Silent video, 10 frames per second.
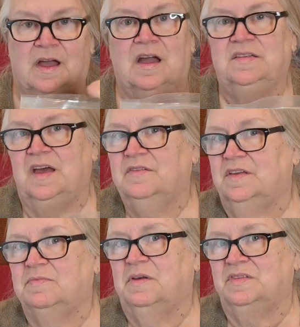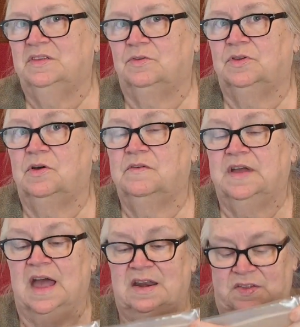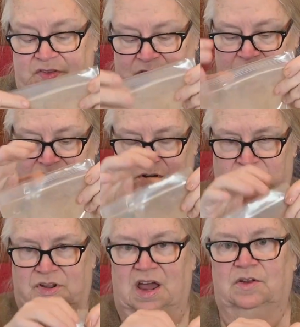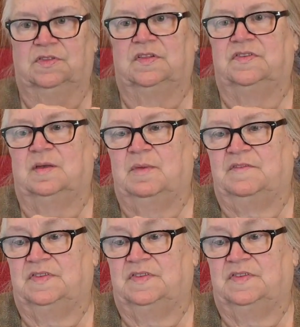it definitely smells a little clovey, and it's a little darker color than some I've